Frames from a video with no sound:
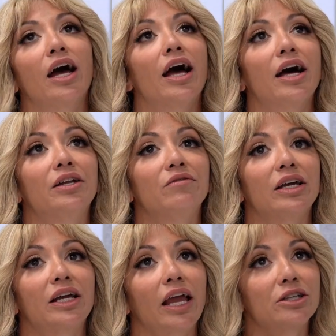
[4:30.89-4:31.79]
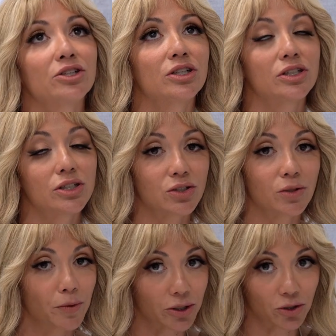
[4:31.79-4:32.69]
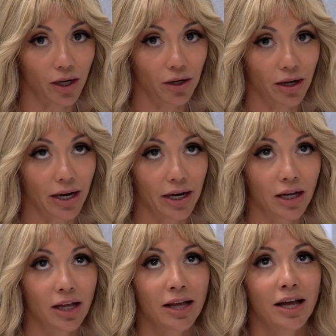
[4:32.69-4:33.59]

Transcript: and vacation is super triggering